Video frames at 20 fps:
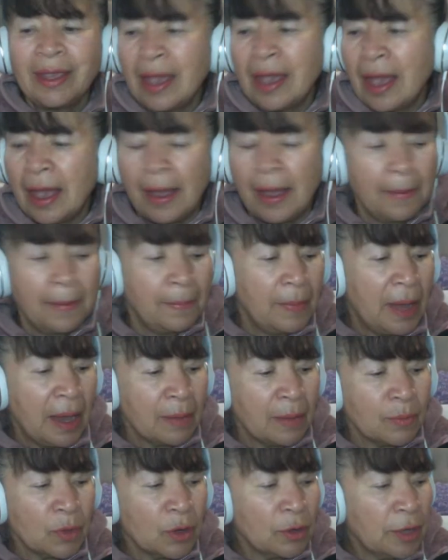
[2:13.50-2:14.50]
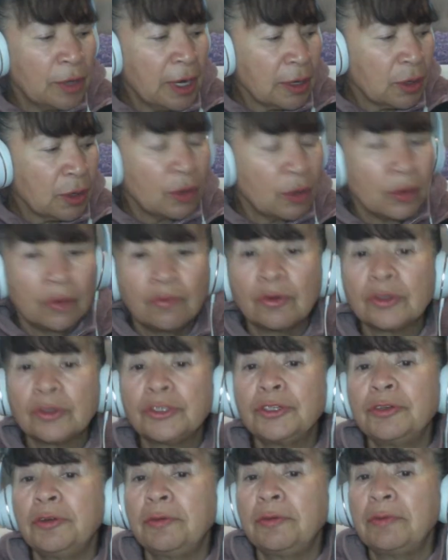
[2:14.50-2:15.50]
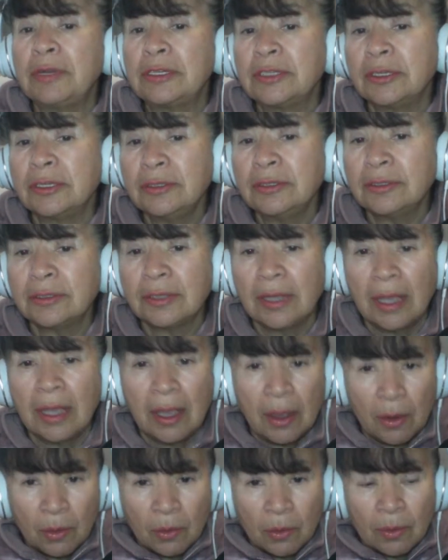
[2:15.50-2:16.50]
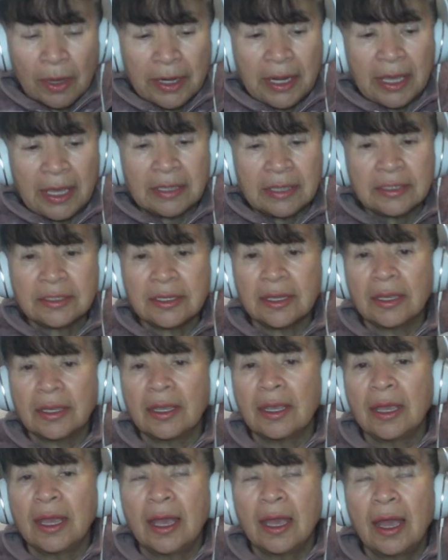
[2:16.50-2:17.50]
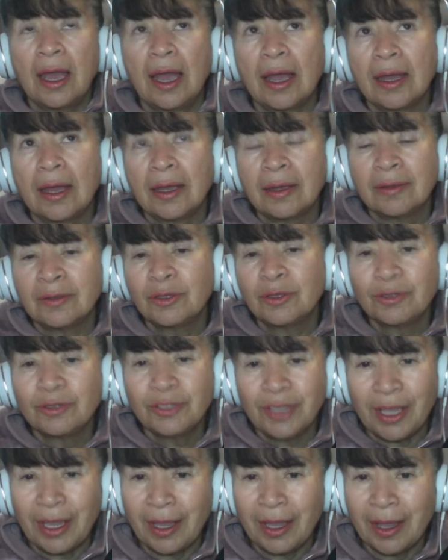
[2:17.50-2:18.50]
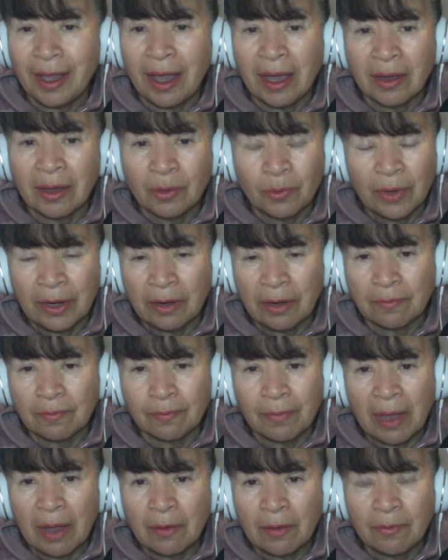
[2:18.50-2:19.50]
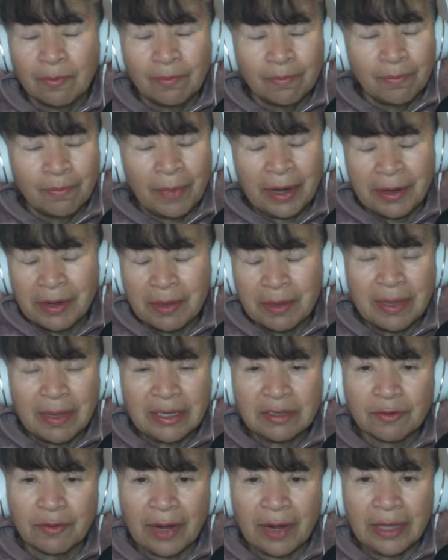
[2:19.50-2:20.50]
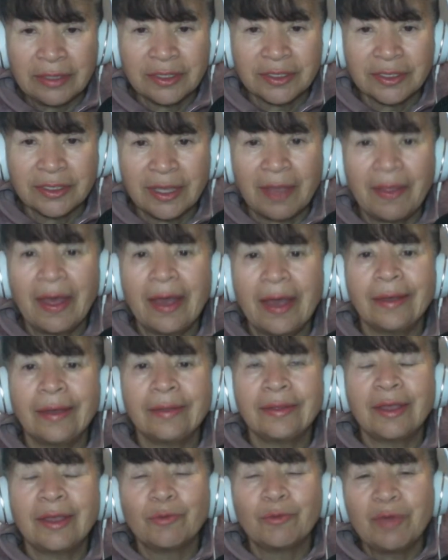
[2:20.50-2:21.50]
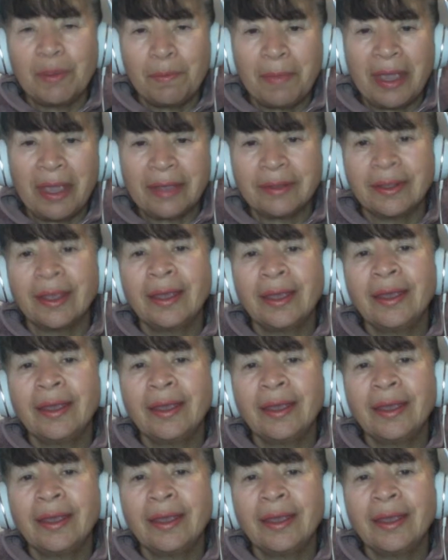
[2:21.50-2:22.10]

I'm gonna go for three reasons. One is to see one of our very best friends that we met